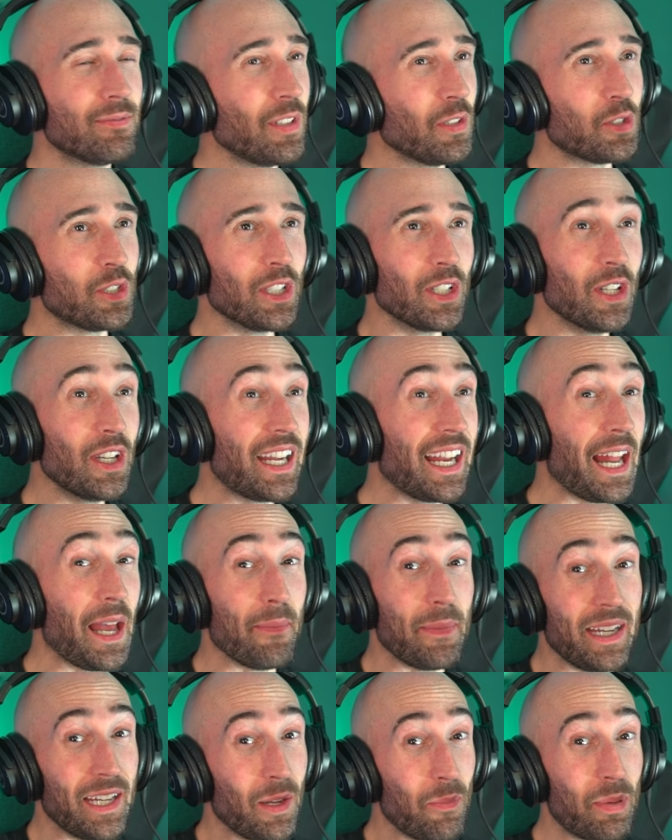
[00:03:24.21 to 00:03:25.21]
She's looking at
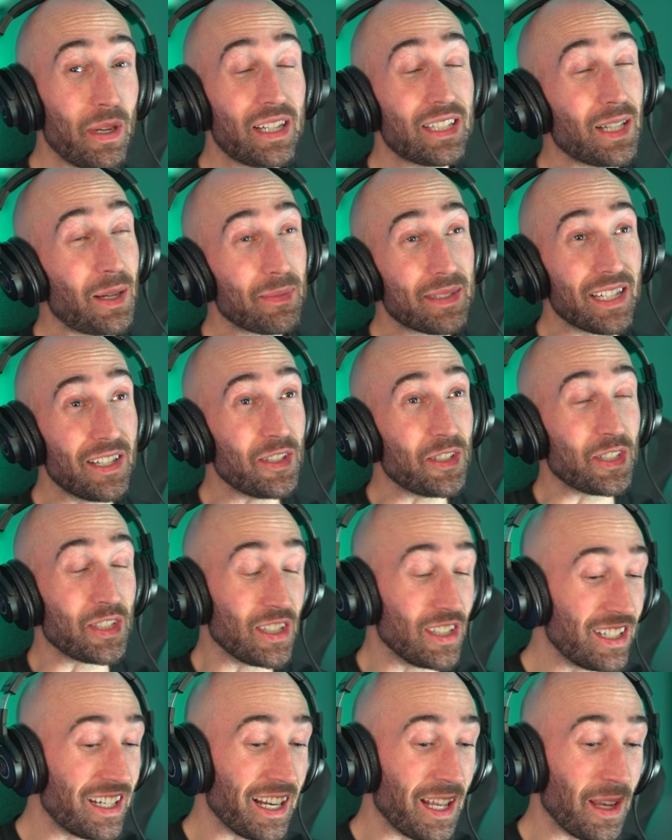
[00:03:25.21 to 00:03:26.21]
me in the picture. I'm telling you, she's
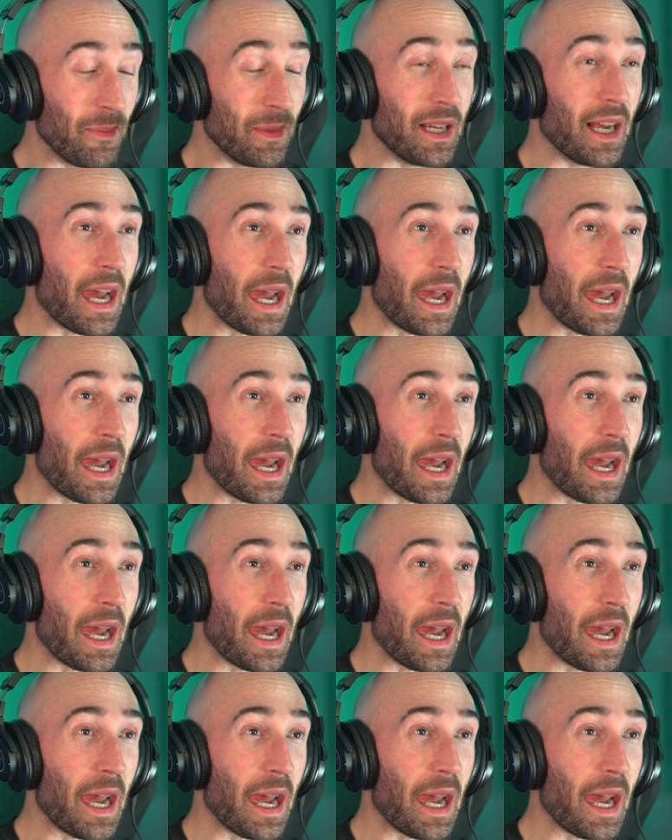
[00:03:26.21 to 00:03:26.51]
looking at